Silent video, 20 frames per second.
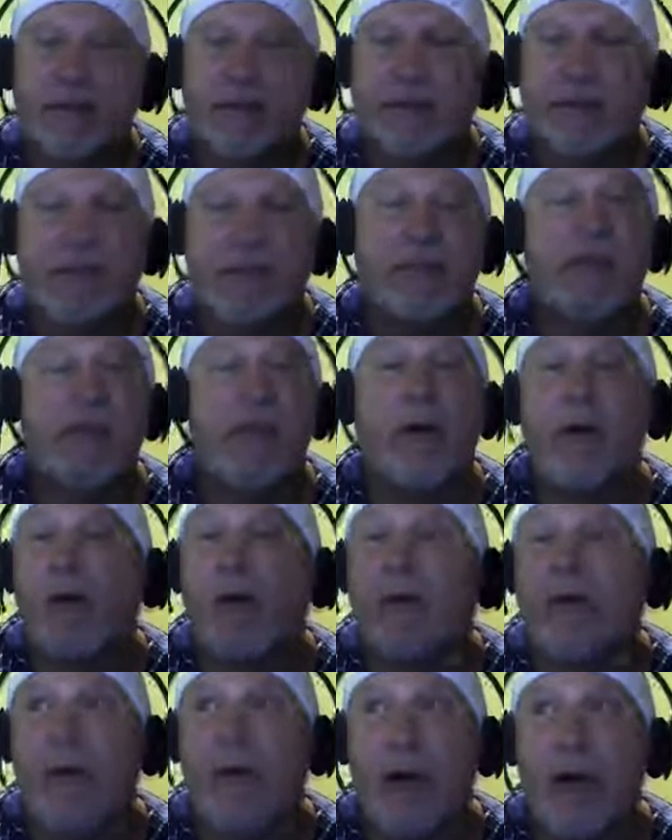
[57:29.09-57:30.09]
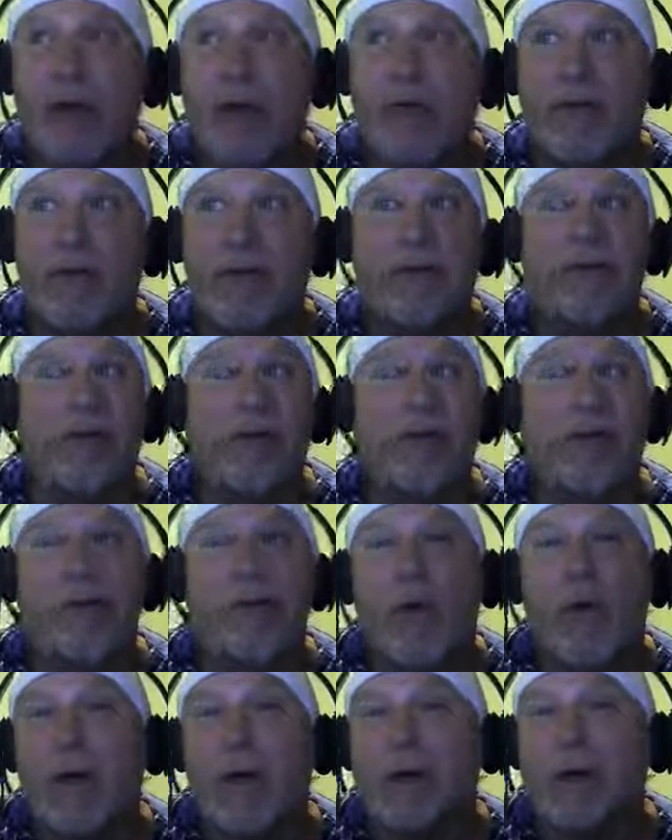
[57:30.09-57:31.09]
There is no other way, and there's
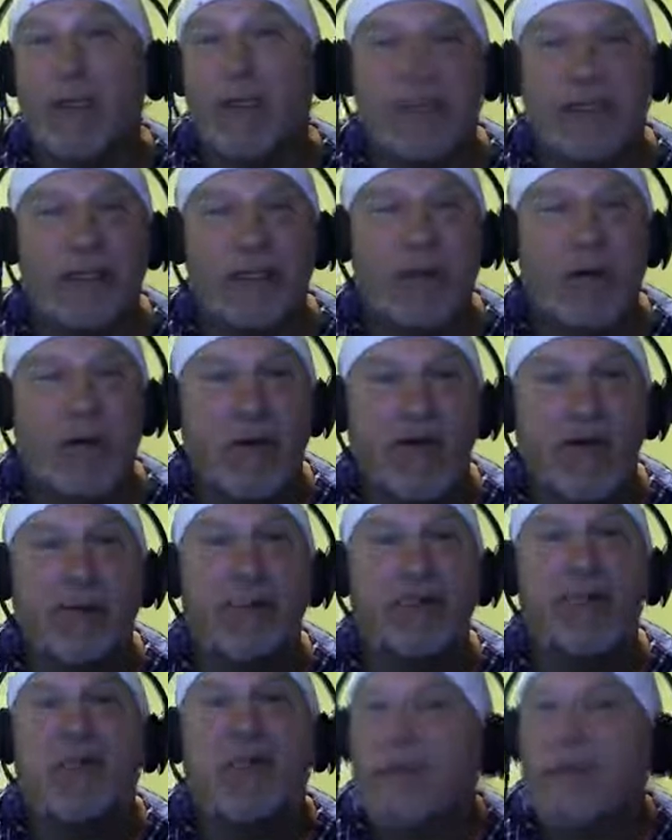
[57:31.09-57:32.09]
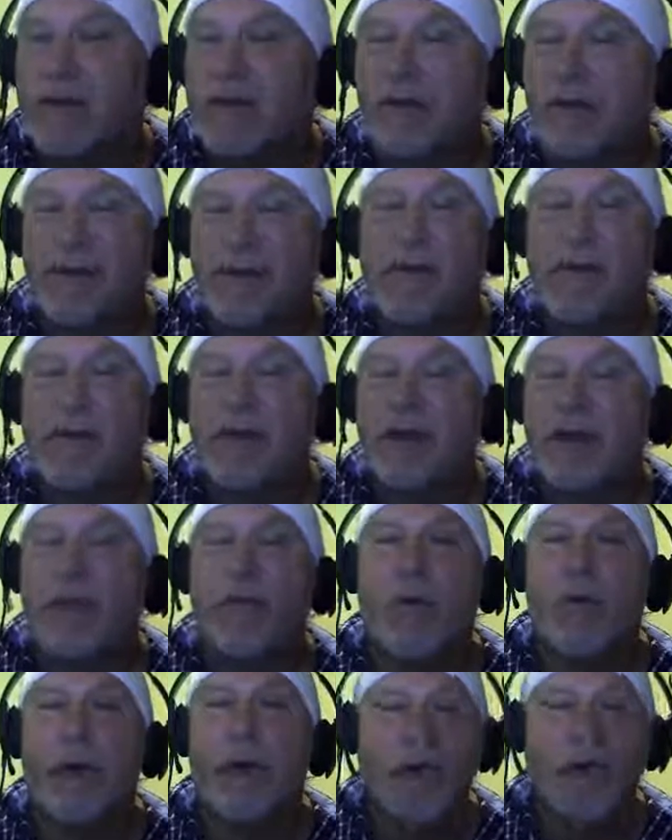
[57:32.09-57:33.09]
only one Jesus Christ. There is
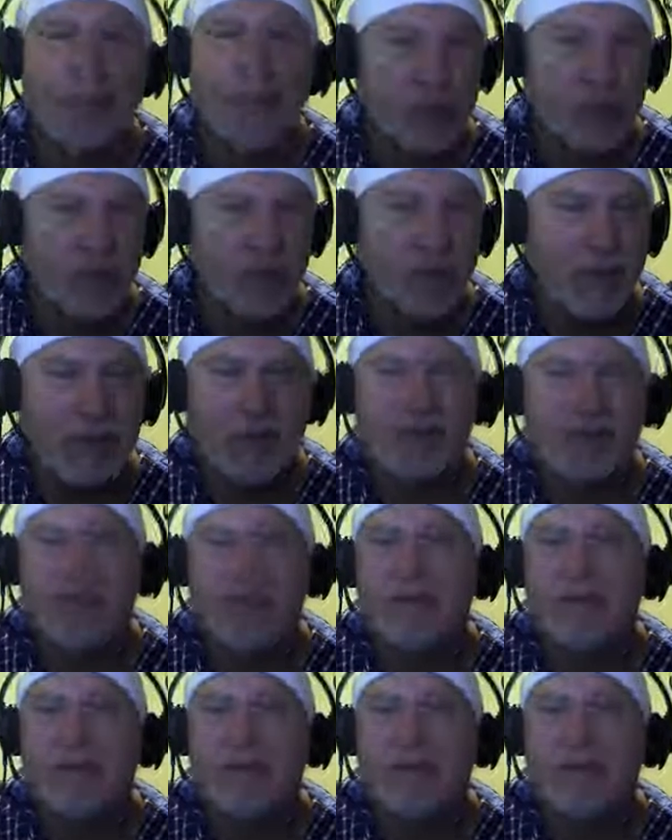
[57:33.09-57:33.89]
only one Yeshua.